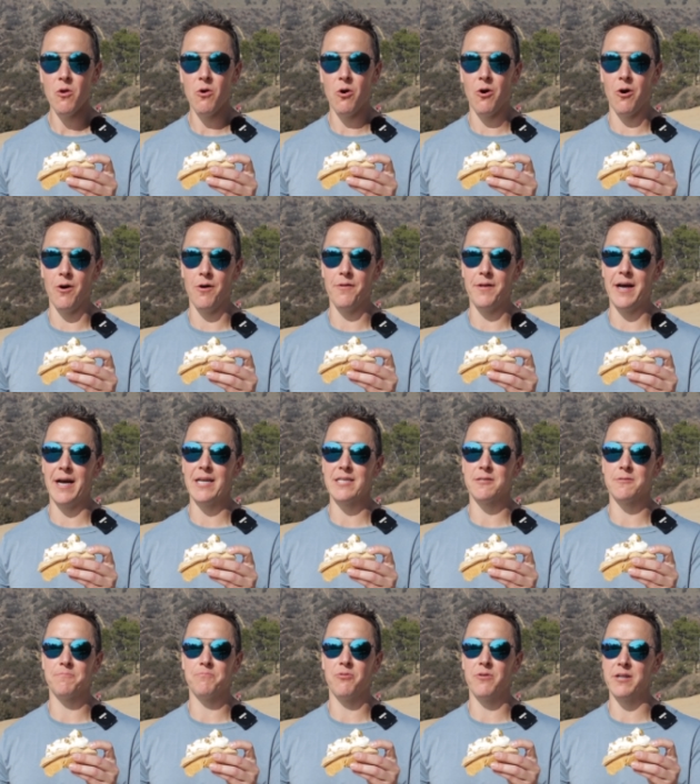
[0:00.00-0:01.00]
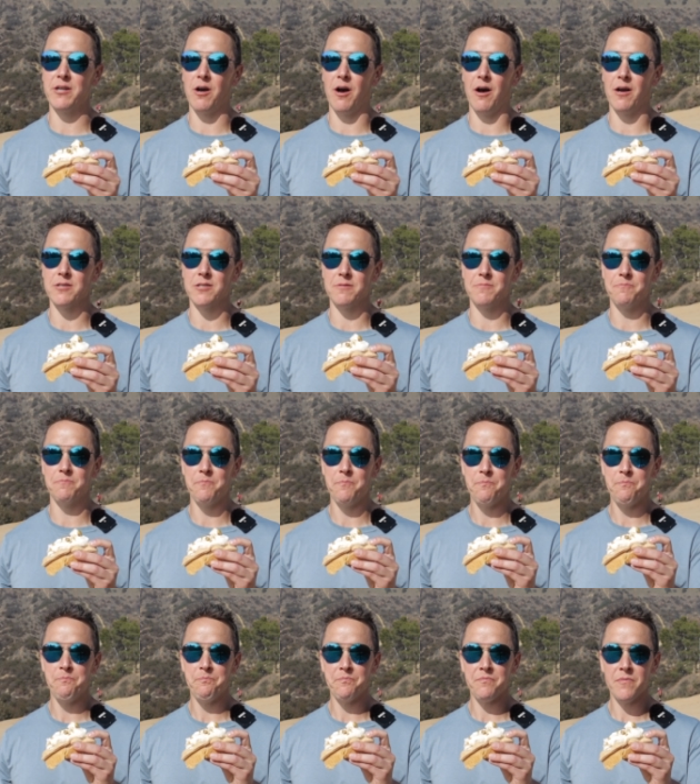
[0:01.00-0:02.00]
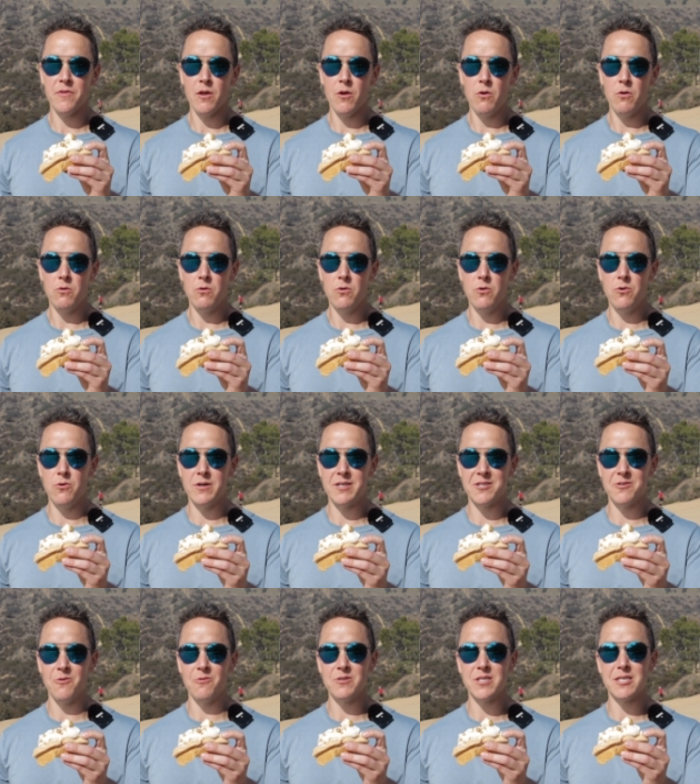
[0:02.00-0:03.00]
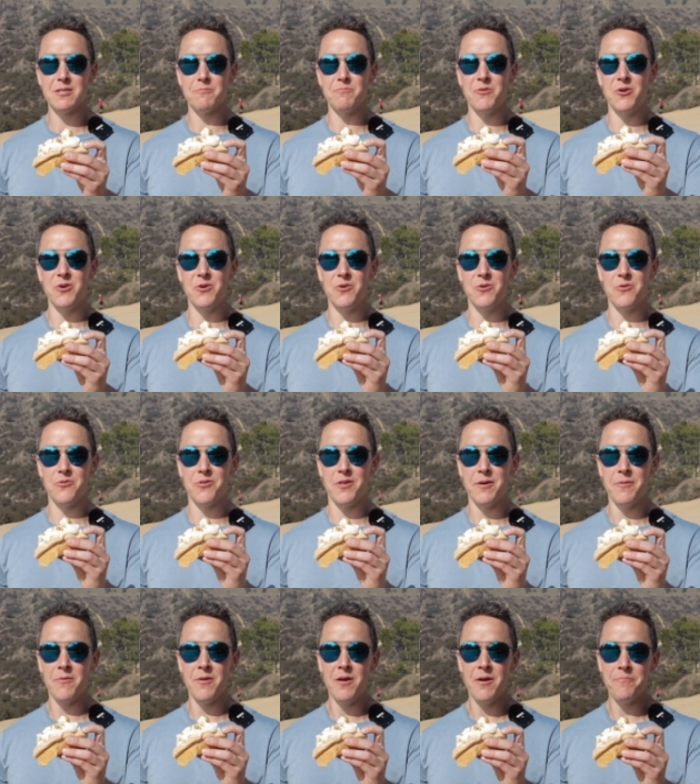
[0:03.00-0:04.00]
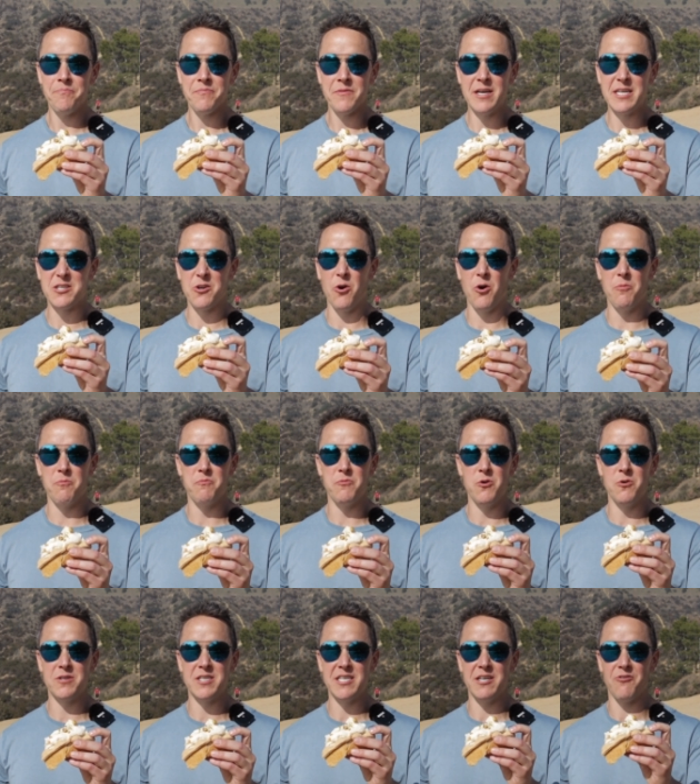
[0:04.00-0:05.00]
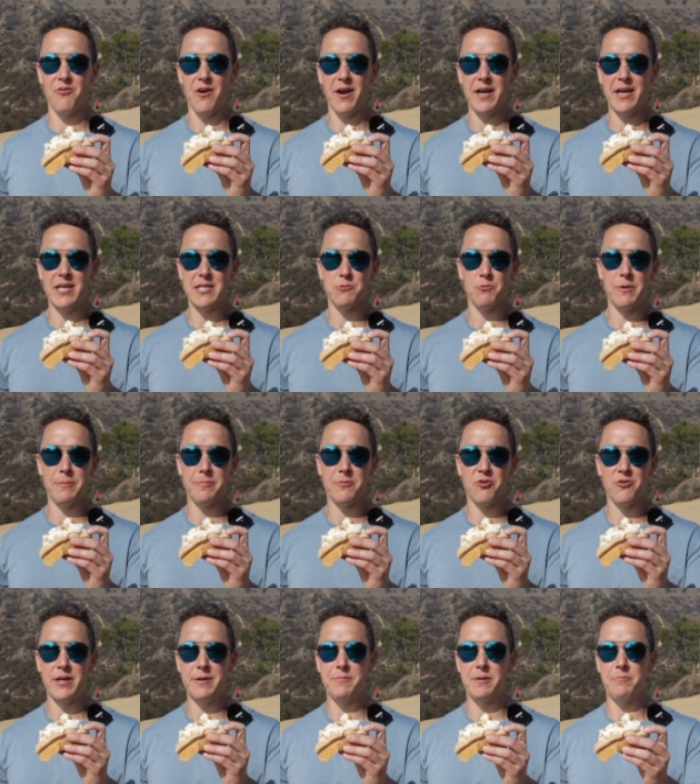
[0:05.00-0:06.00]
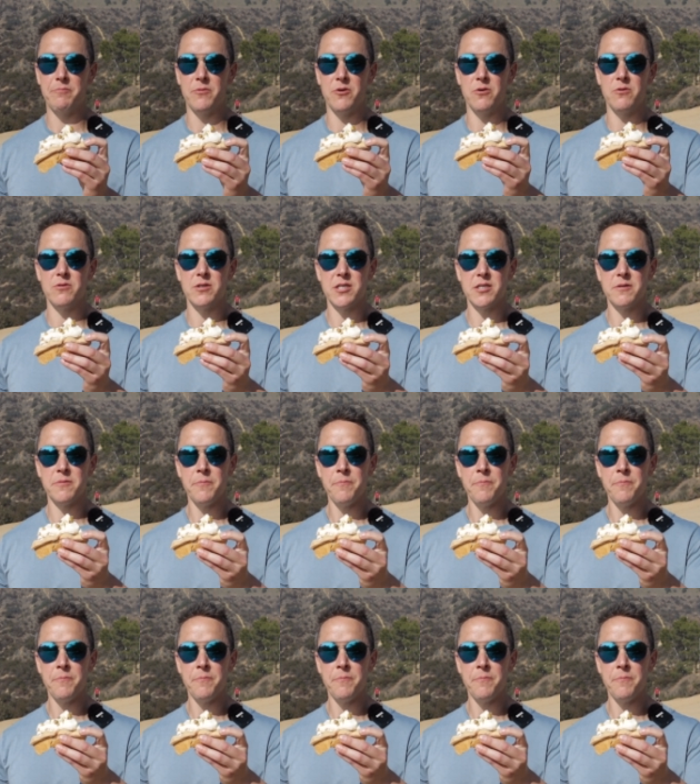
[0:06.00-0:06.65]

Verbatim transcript: Oh, that's pretty awesome. Ooh, it's so smooth. It's all moussey, right? It's whipped cream and mousse.